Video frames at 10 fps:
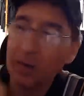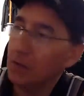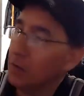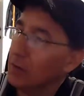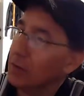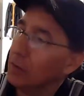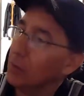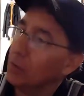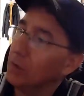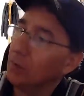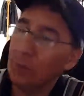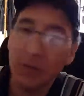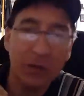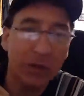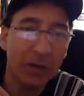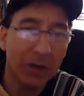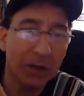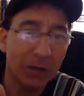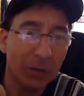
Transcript: the, the, the information they got there.